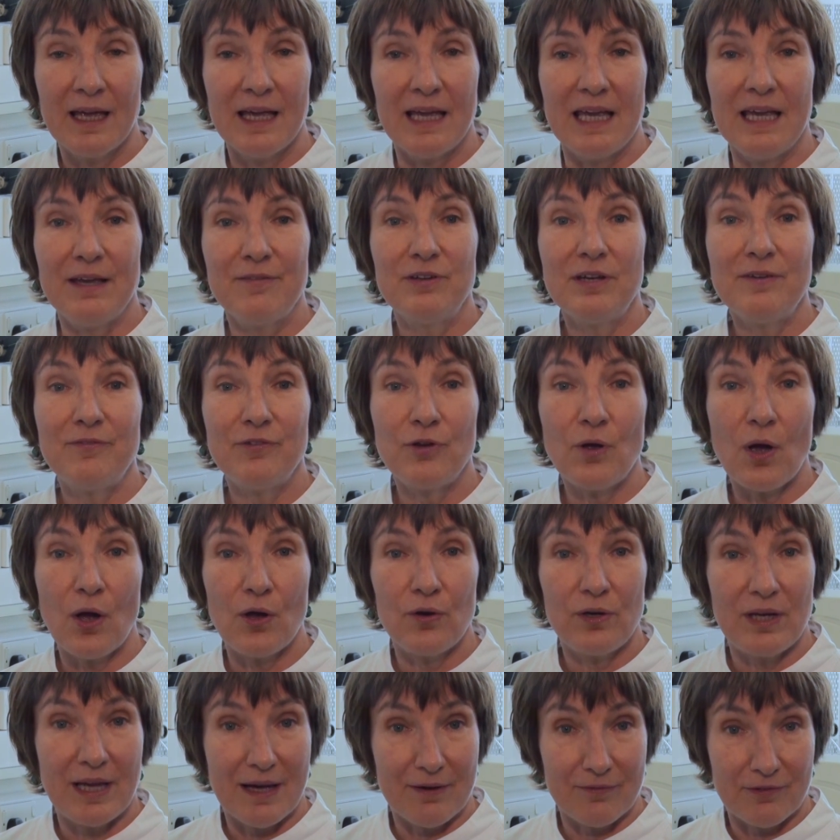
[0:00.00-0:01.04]
Even if you
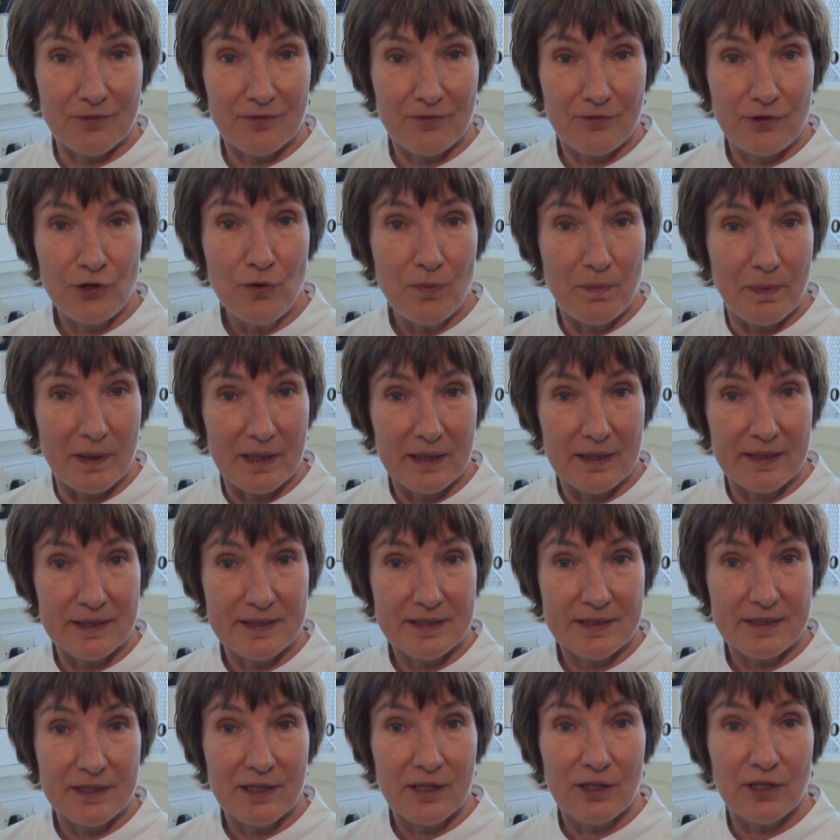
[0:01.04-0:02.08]
only have a few
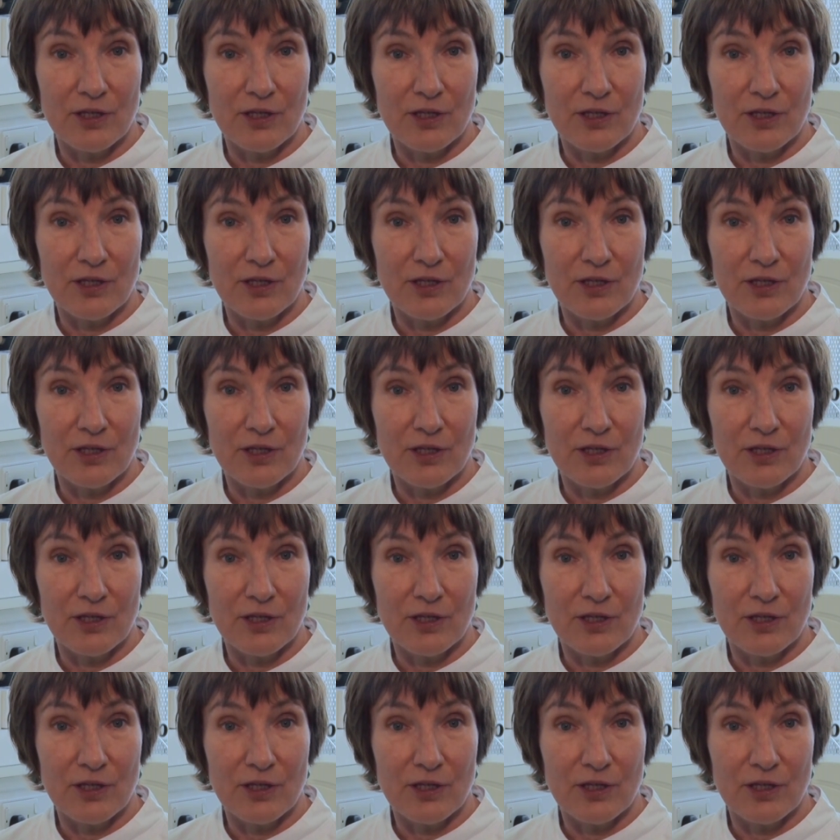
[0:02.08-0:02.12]
pigs,